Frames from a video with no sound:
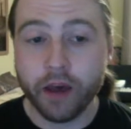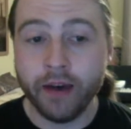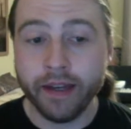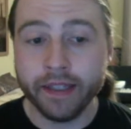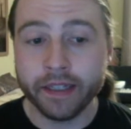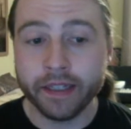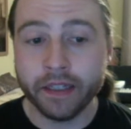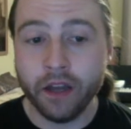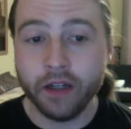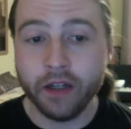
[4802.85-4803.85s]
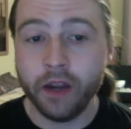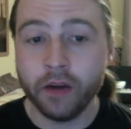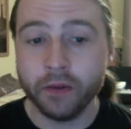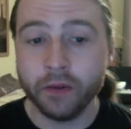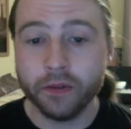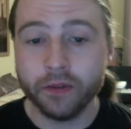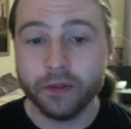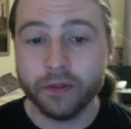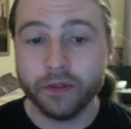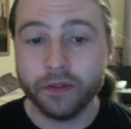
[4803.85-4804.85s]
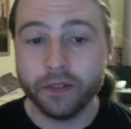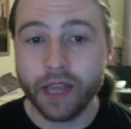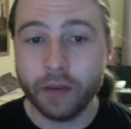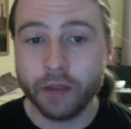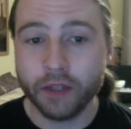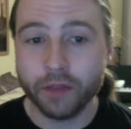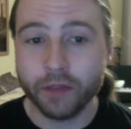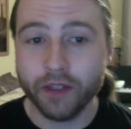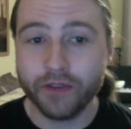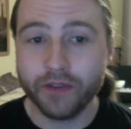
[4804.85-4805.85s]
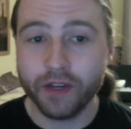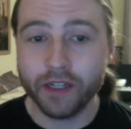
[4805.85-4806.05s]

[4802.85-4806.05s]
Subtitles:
I did not know that was on Spotify.